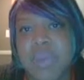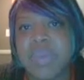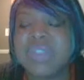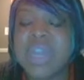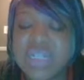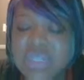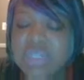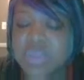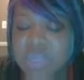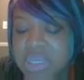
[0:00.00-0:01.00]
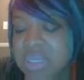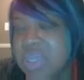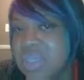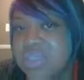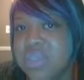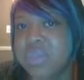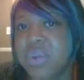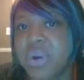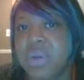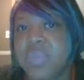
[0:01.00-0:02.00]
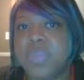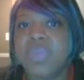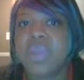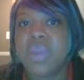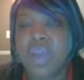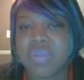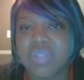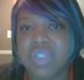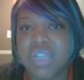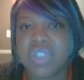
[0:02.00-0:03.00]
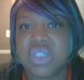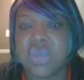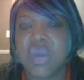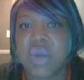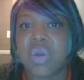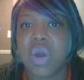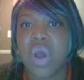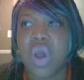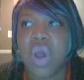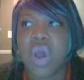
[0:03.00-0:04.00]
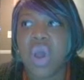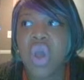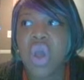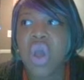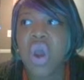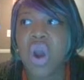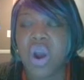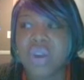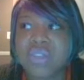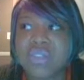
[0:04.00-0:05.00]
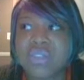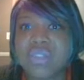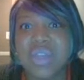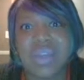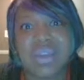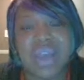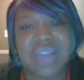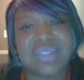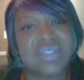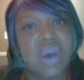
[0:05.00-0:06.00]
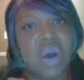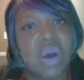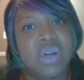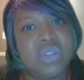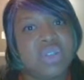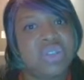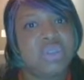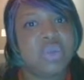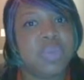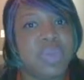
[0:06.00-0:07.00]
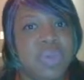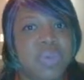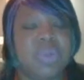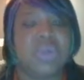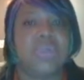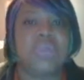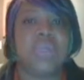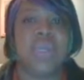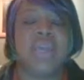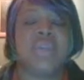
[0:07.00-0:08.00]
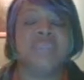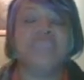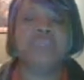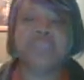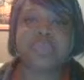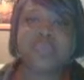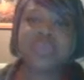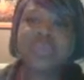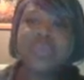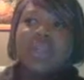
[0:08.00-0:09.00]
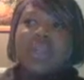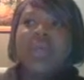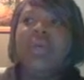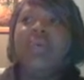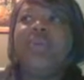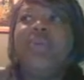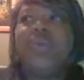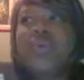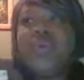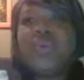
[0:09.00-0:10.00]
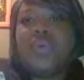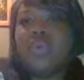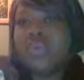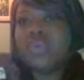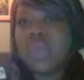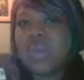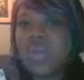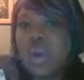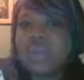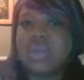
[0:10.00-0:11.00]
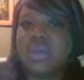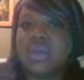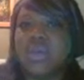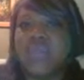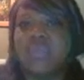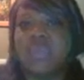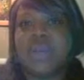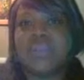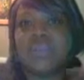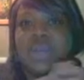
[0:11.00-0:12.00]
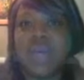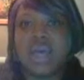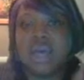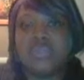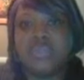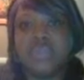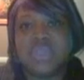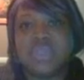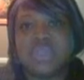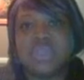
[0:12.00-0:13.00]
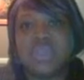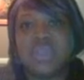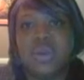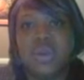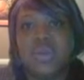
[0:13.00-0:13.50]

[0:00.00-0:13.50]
because actually this really is an important conversation about artists and I guess art entrepreneurs and people who are like walking a kind of razor line of risk in their